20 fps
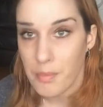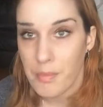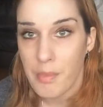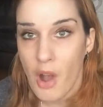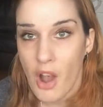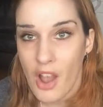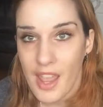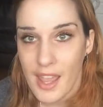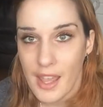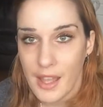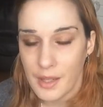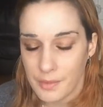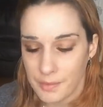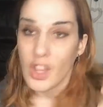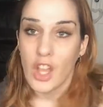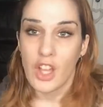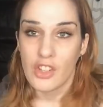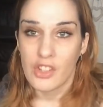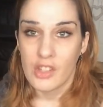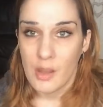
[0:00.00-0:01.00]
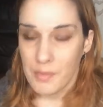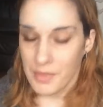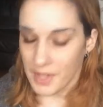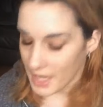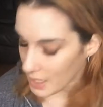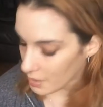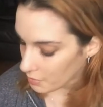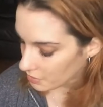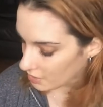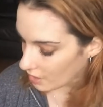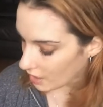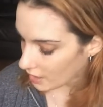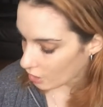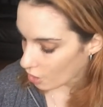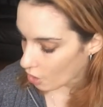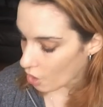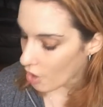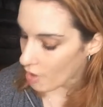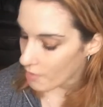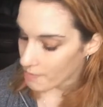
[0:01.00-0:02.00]
buy it. Something else that I
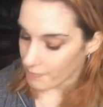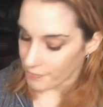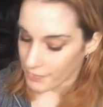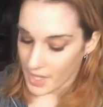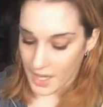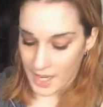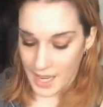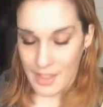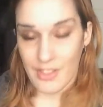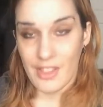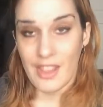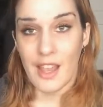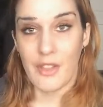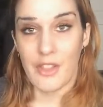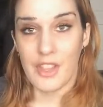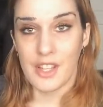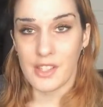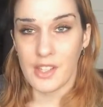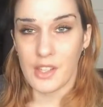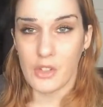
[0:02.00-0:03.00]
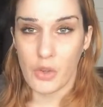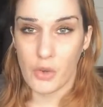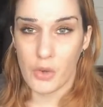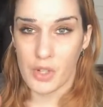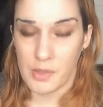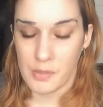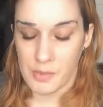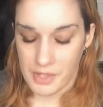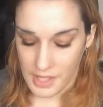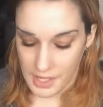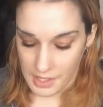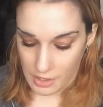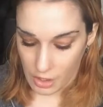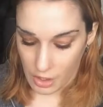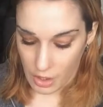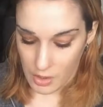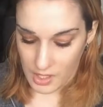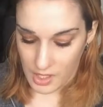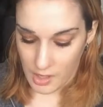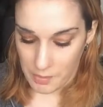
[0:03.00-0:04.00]
got, again, now this is a Christmas
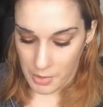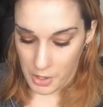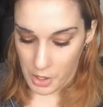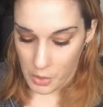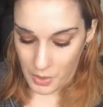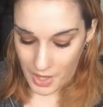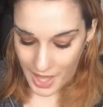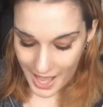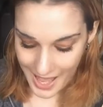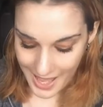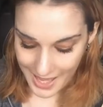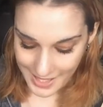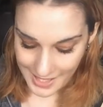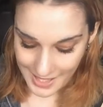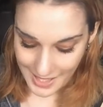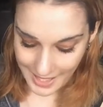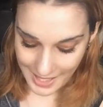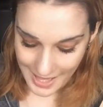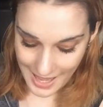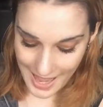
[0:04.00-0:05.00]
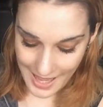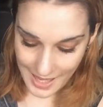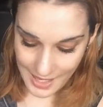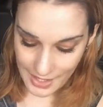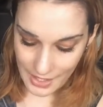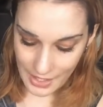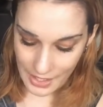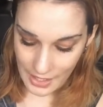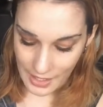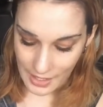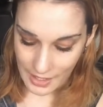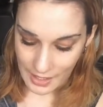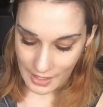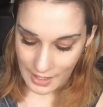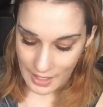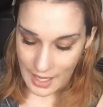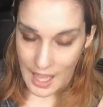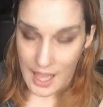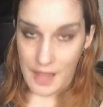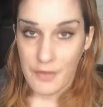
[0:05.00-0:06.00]
exclusive, but you can get
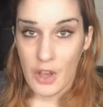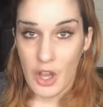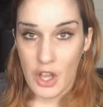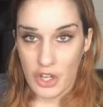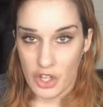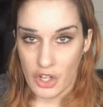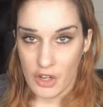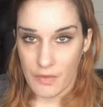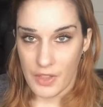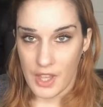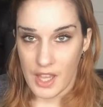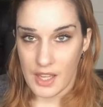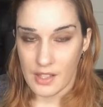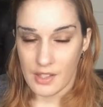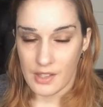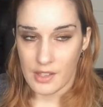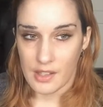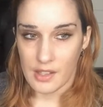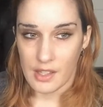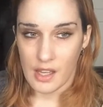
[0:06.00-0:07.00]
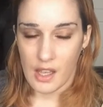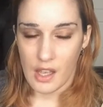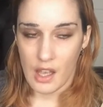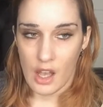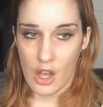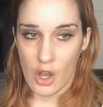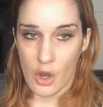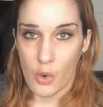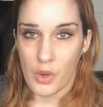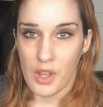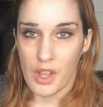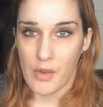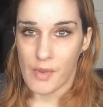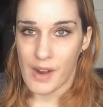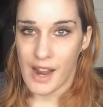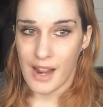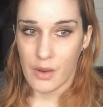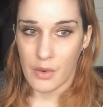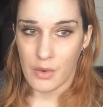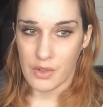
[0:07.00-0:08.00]
a version of this all year
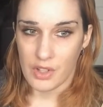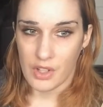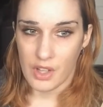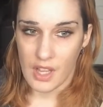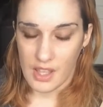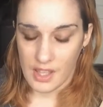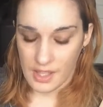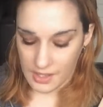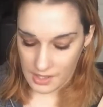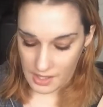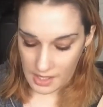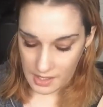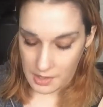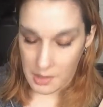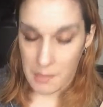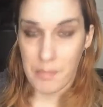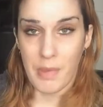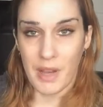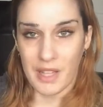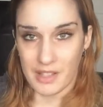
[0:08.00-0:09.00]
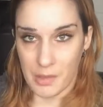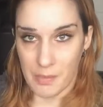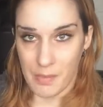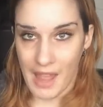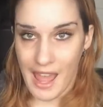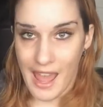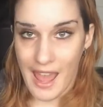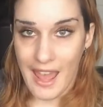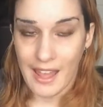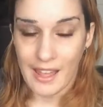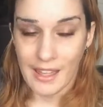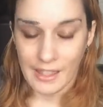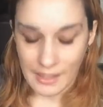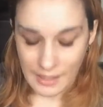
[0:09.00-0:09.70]
round. This is Butterbear.